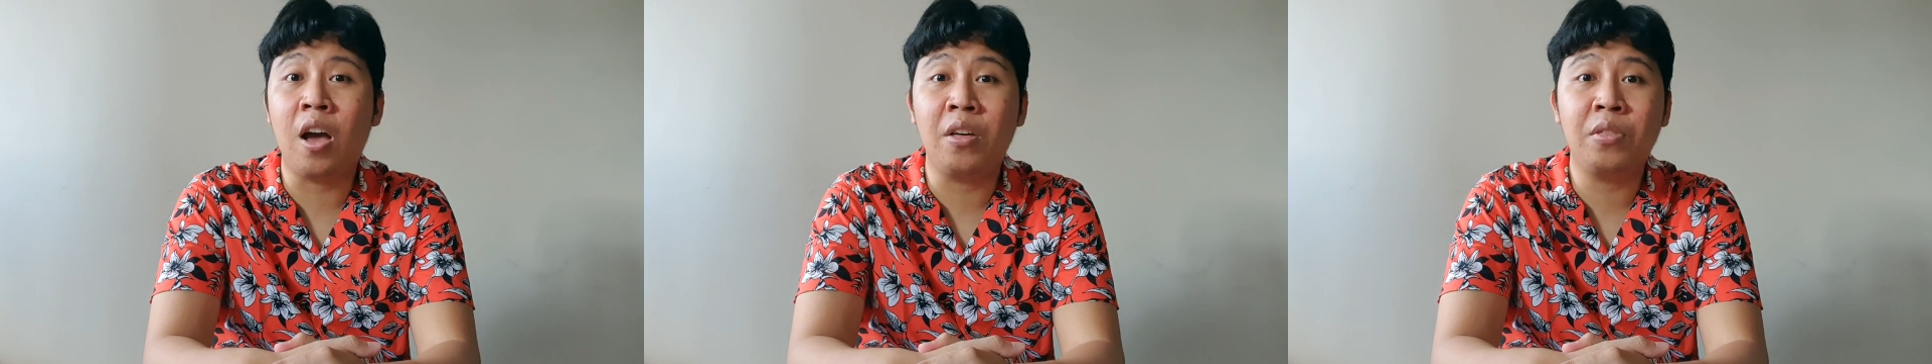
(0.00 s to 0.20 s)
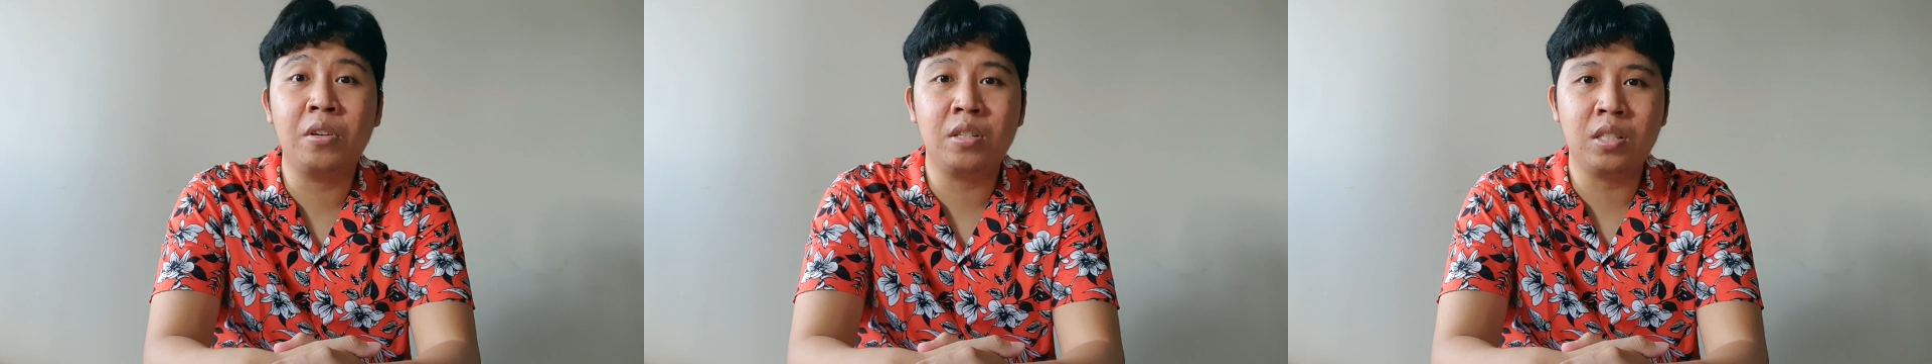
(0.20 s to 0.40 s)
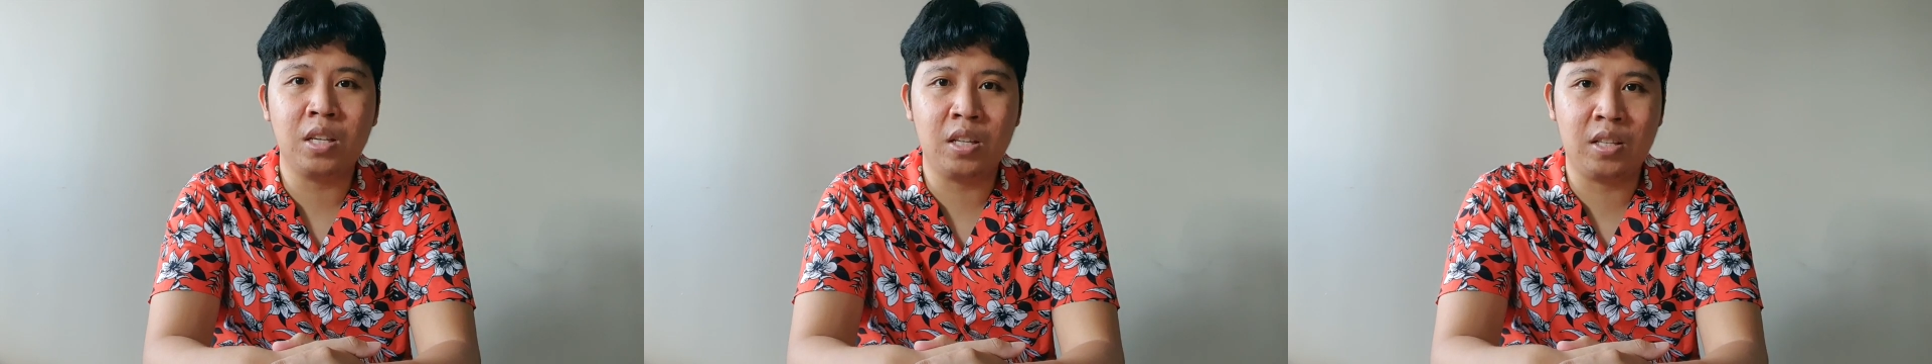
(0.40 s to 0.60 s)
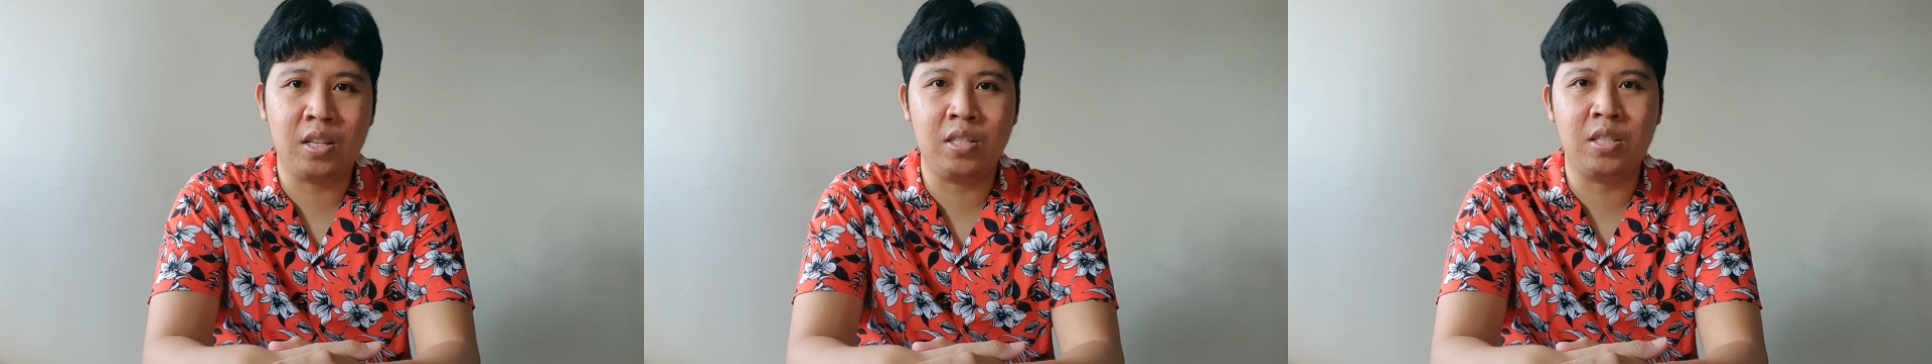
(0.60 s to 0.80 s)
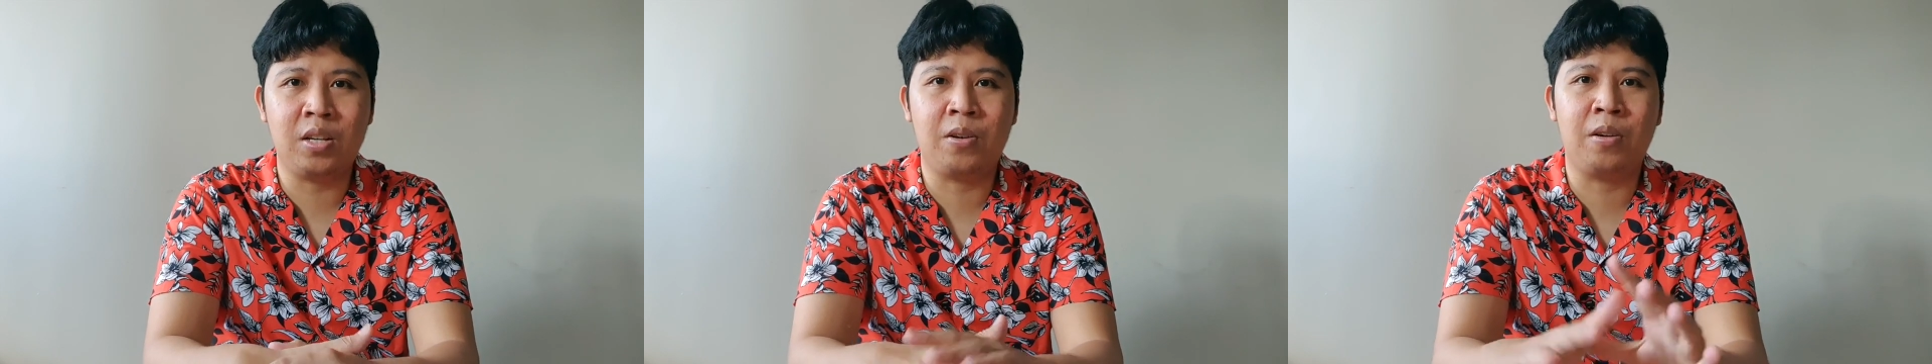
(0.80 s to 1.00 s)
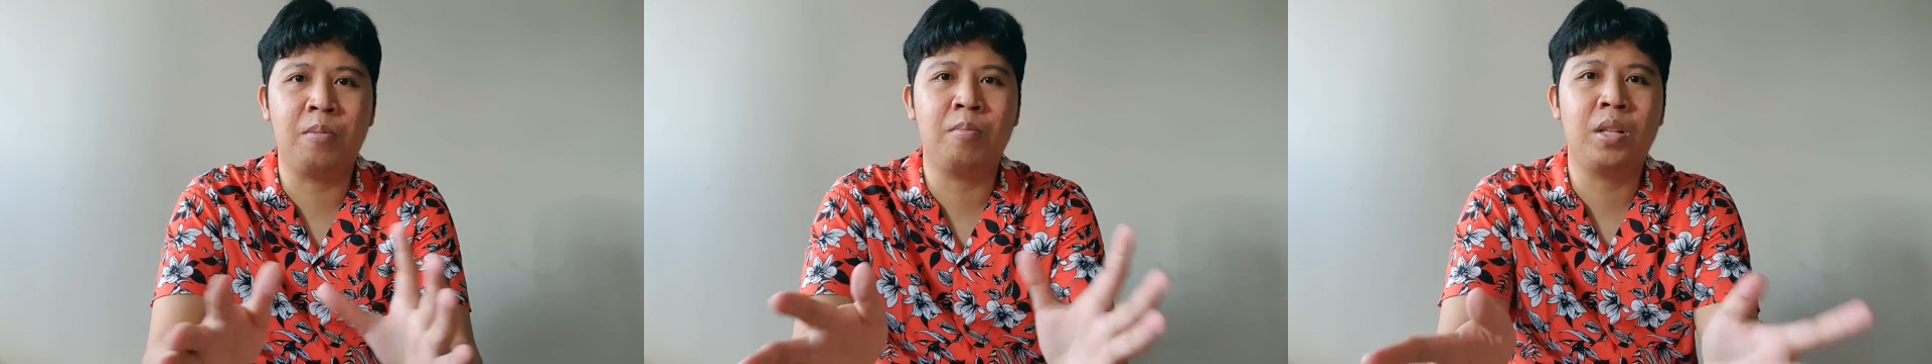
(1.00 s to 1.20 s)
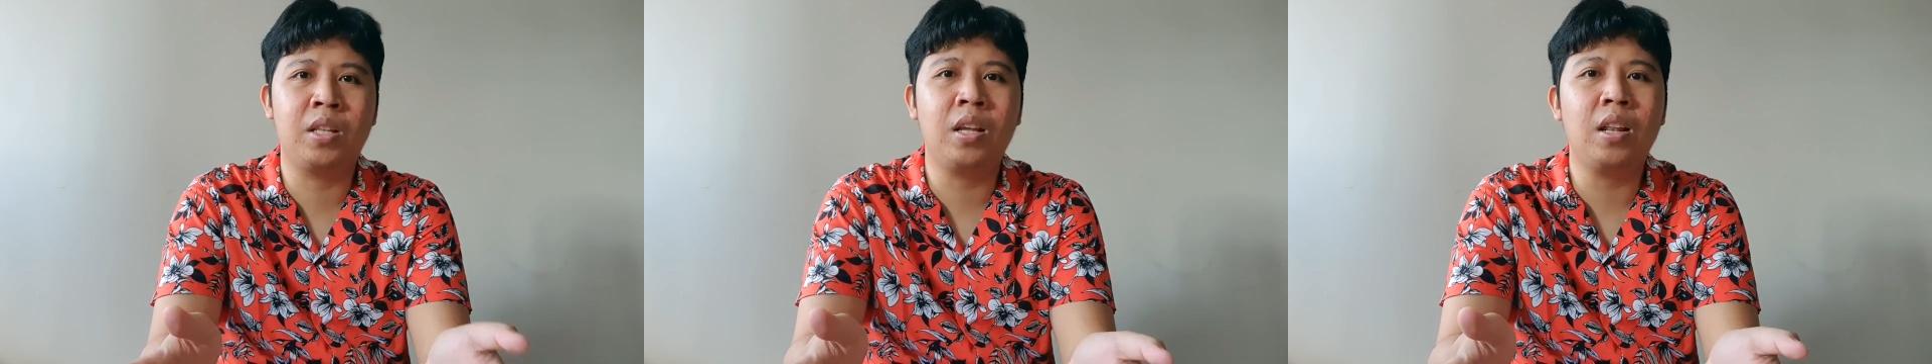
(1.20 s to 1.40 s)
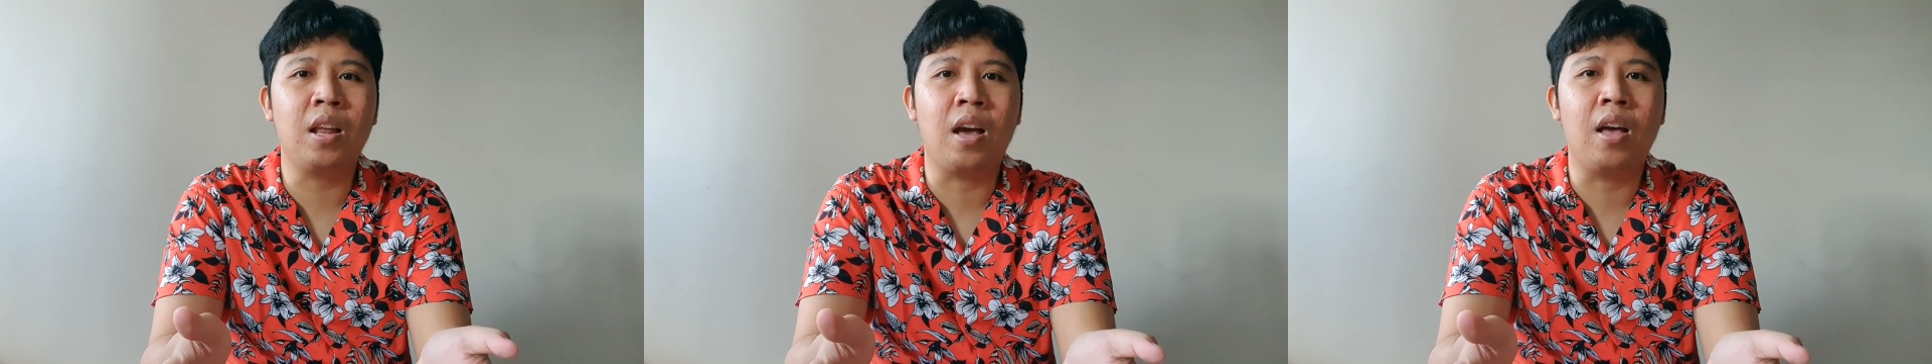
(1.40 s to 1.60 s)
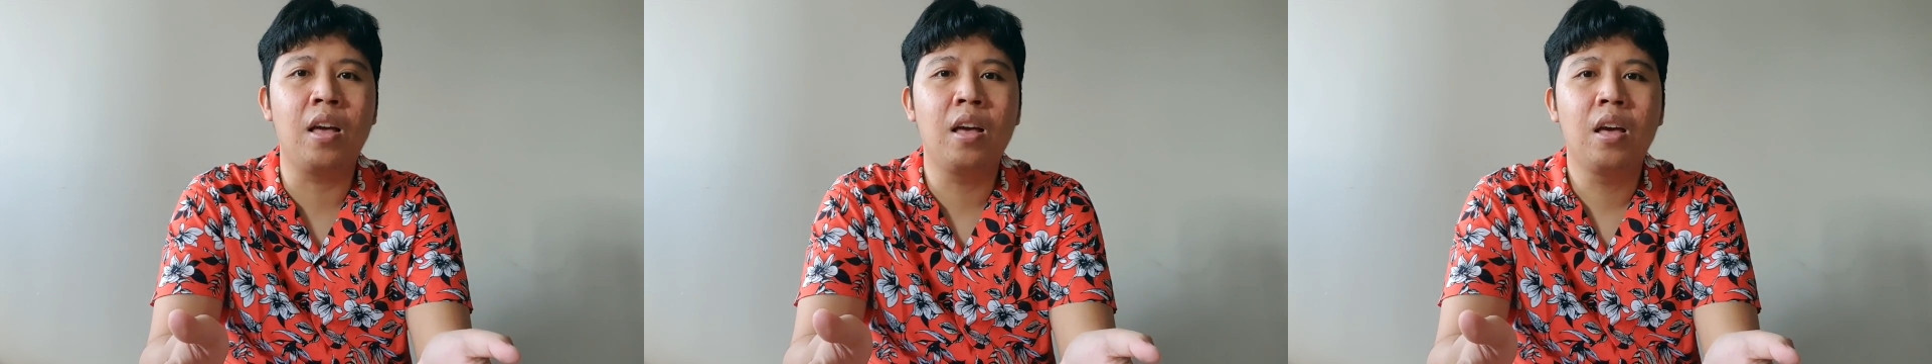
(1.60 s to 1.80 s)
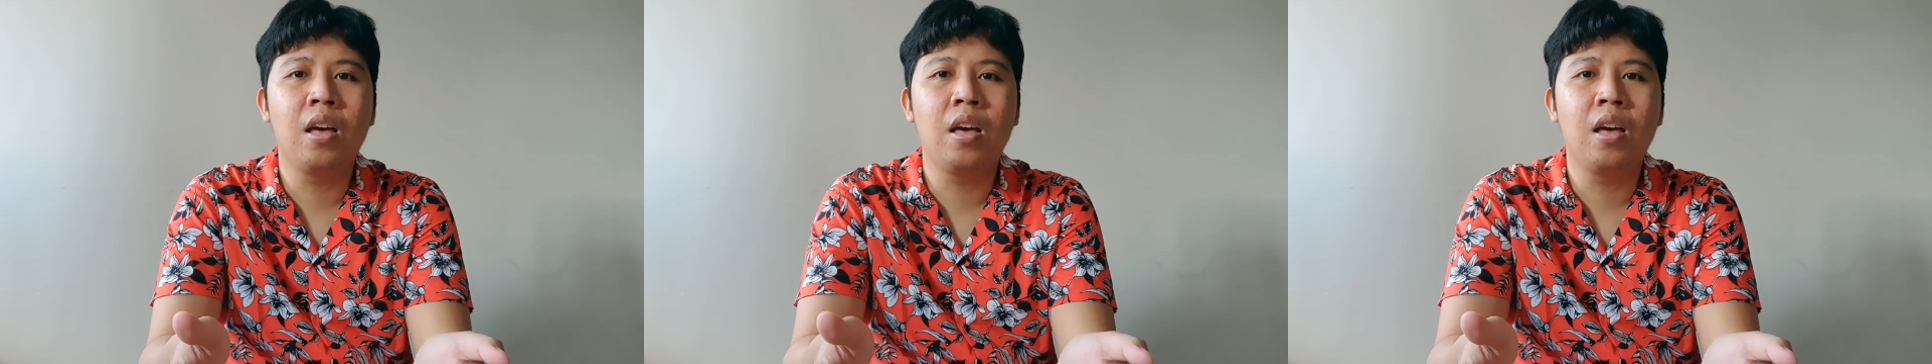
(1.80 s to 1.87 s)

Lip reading: other cities here in Manila.